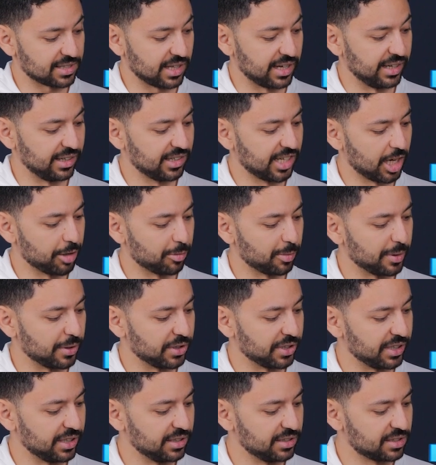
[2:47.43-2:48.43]
light
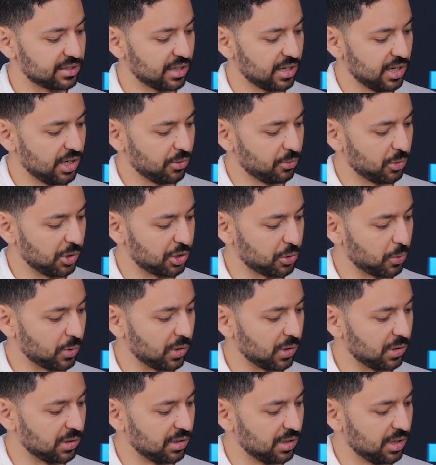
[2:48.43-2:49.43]
capabilities, which
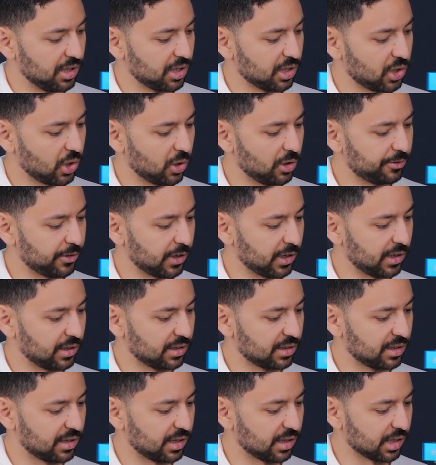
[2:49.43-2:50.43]
we'll go
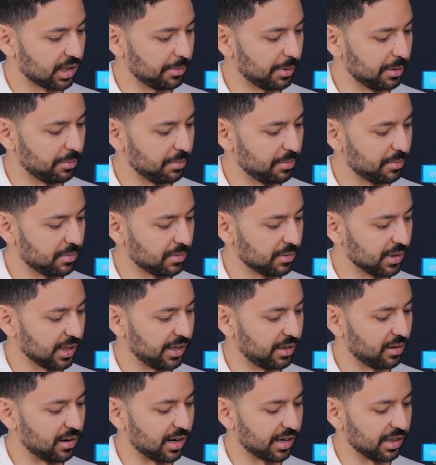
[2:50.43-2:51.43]
over a little bit
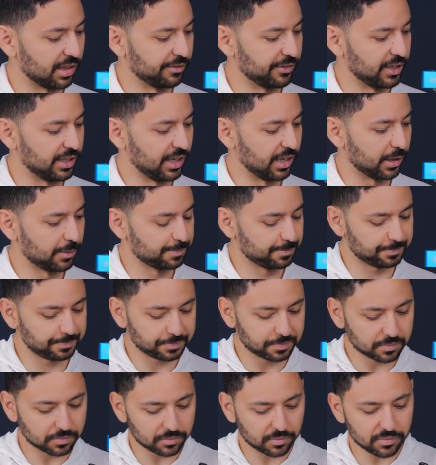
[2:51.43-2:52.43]
later on in the video.
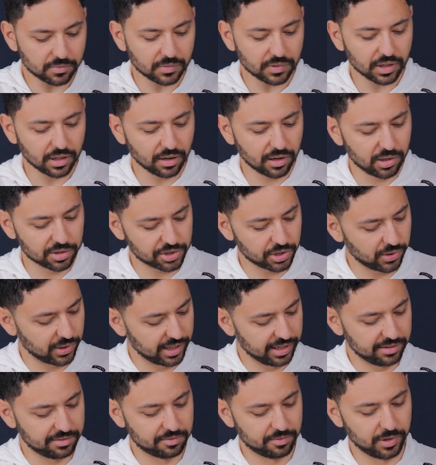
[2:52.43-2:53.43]
Also,
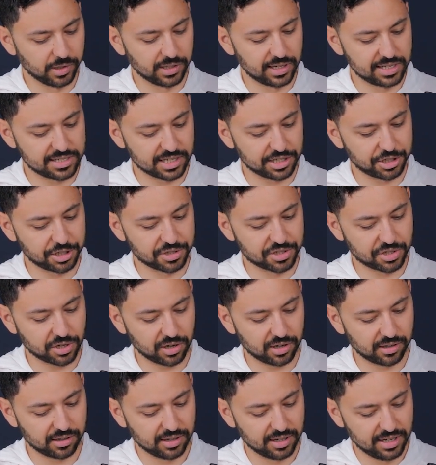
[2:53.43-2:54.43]
I realized I should
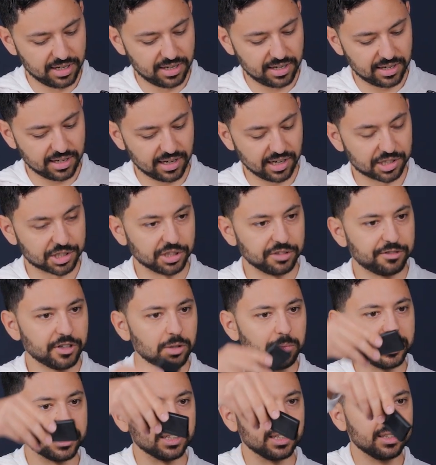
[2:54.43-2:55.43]
start actually
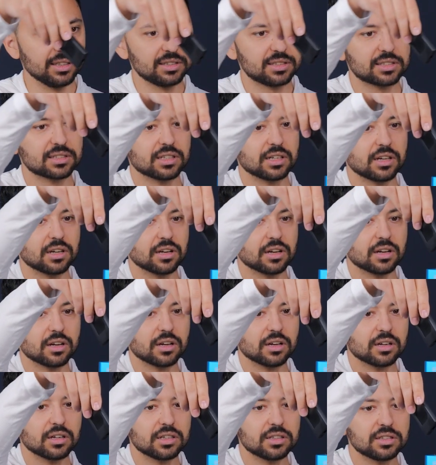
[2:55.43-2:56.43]
filming these
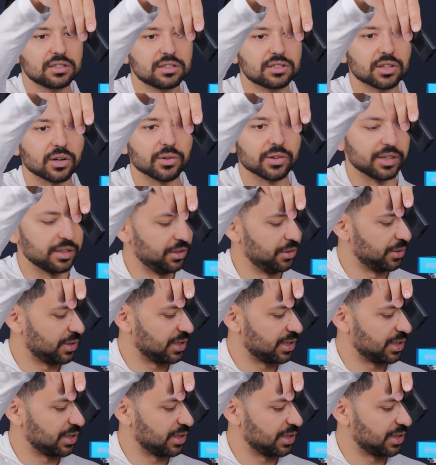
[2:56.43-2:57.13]
so that you